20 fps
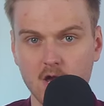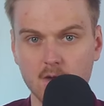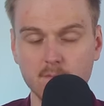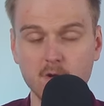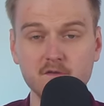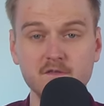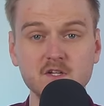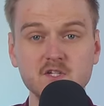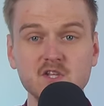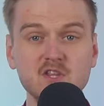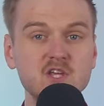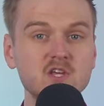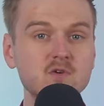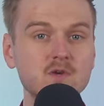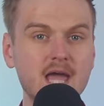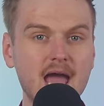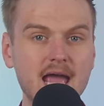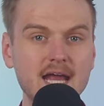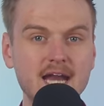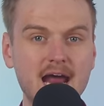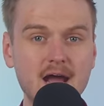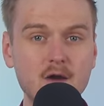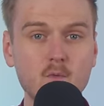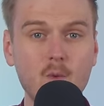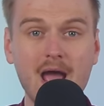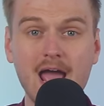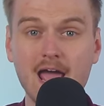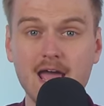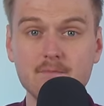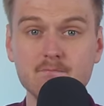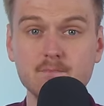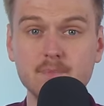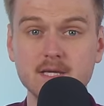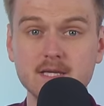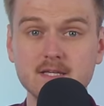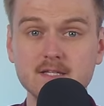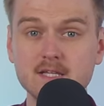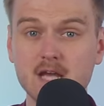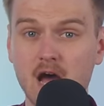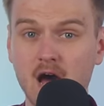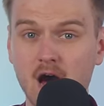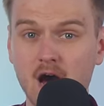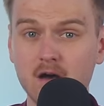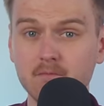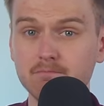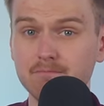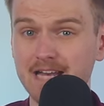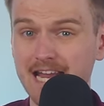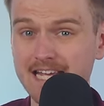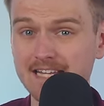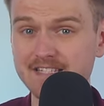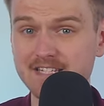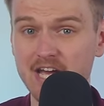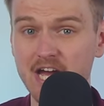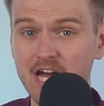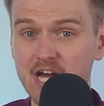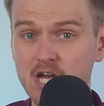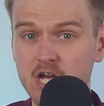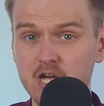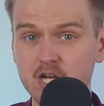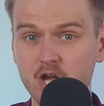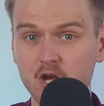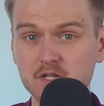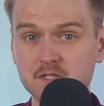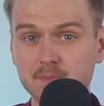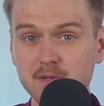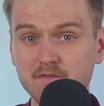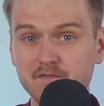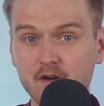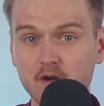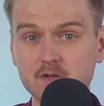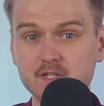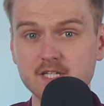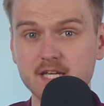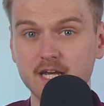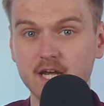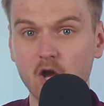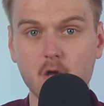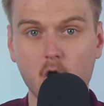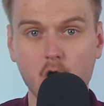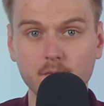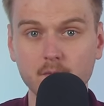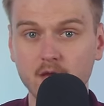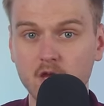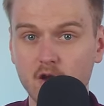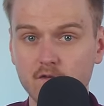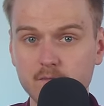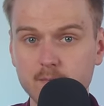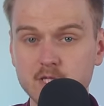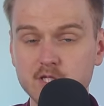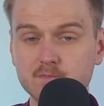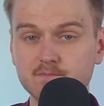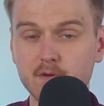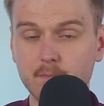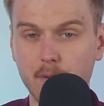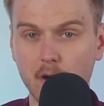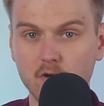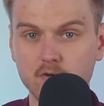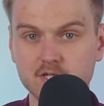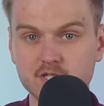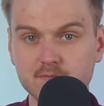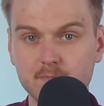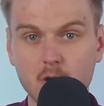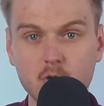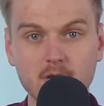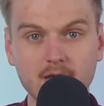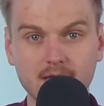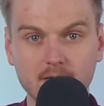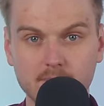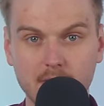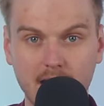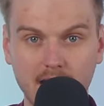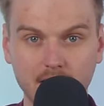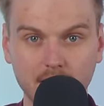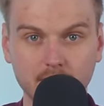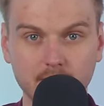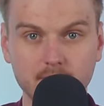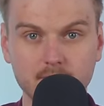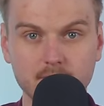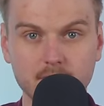Moving to the UK now, where MPs are, later, going to be voting on the government's proposed smoking ban